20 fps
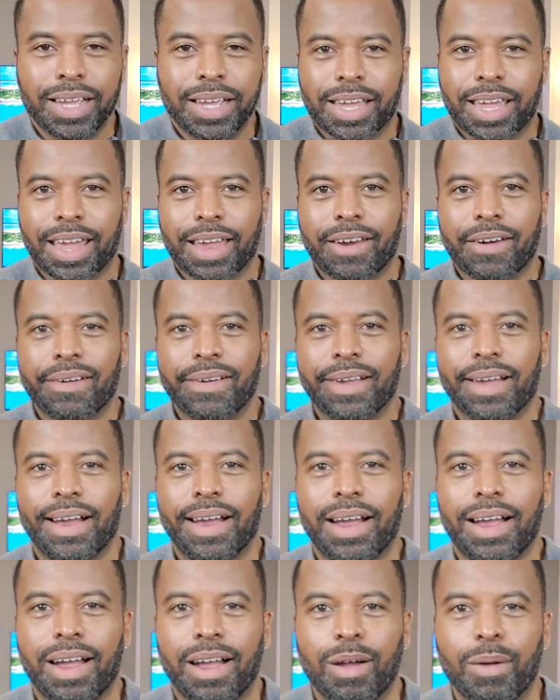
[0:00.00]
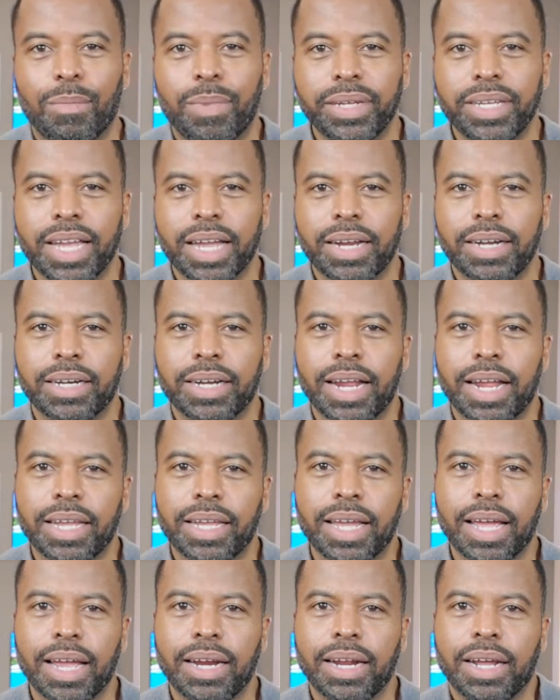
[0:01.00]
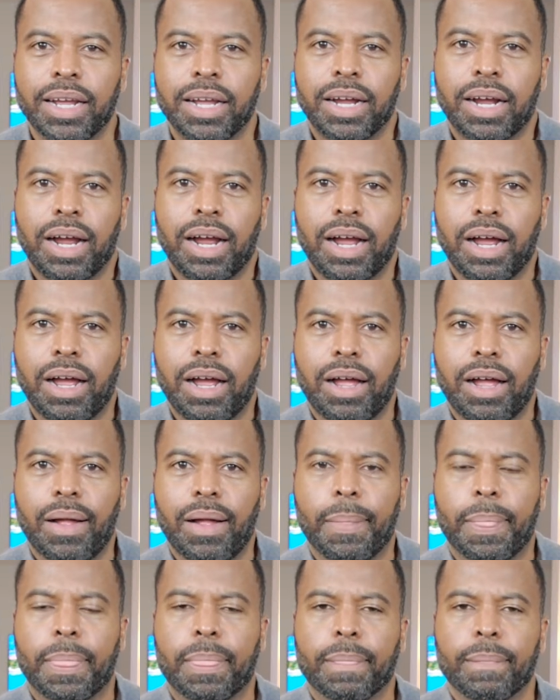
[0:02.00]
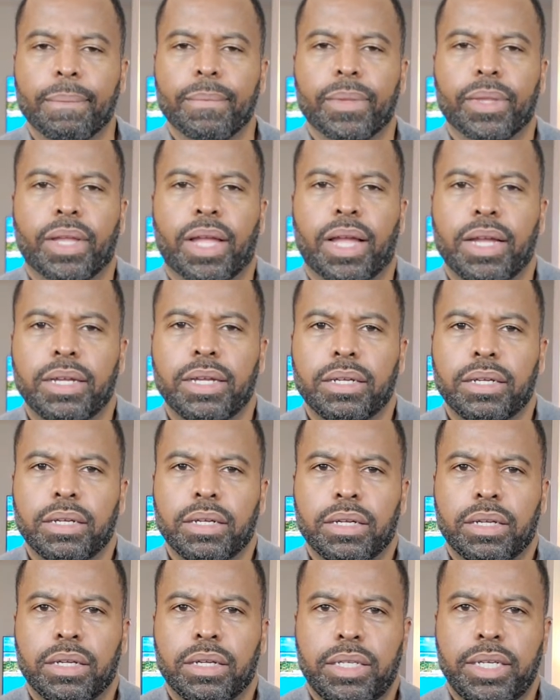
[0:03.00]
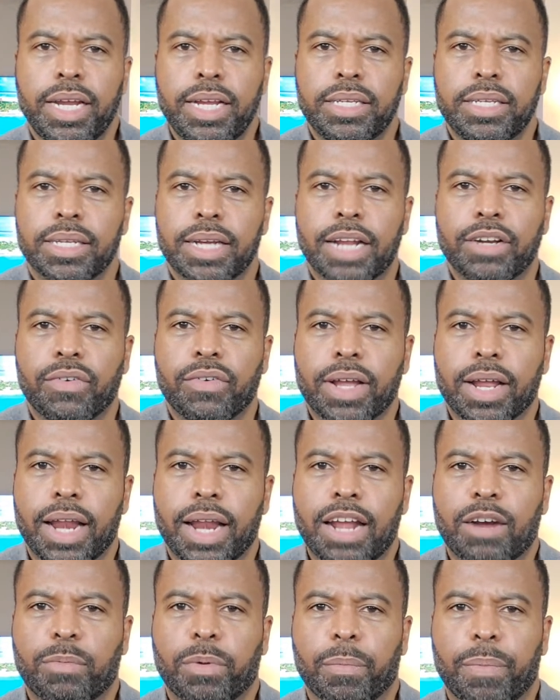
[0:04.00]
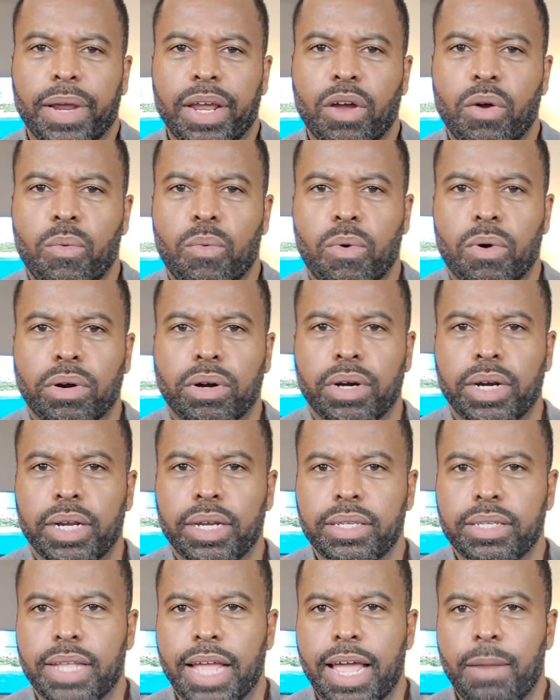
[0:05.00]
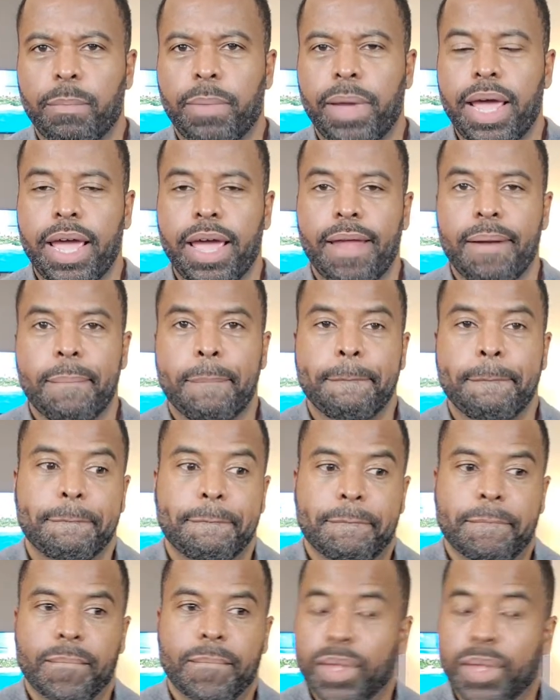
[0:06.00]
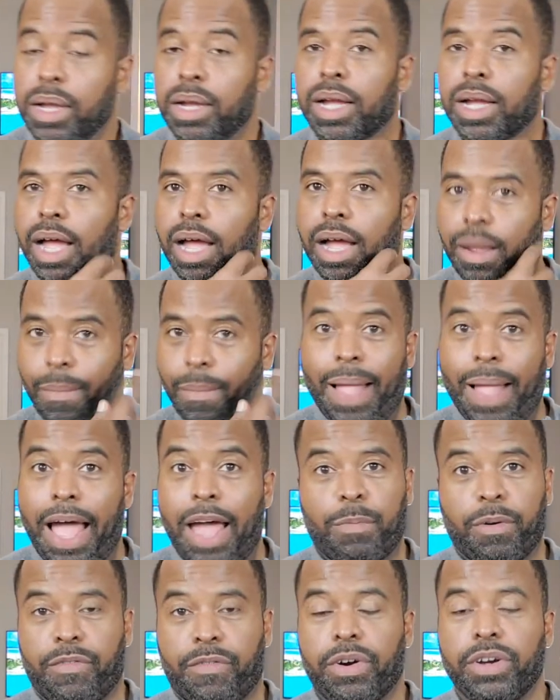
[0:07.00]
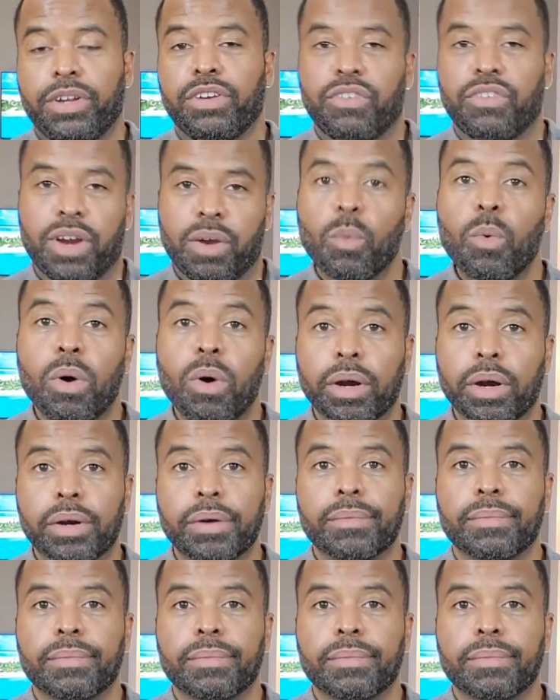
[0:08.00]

here, uh, but yeah, not yet. Um, Jason, I drink a lot of Propel water. Is that bad? Uh, I prefer you drink water.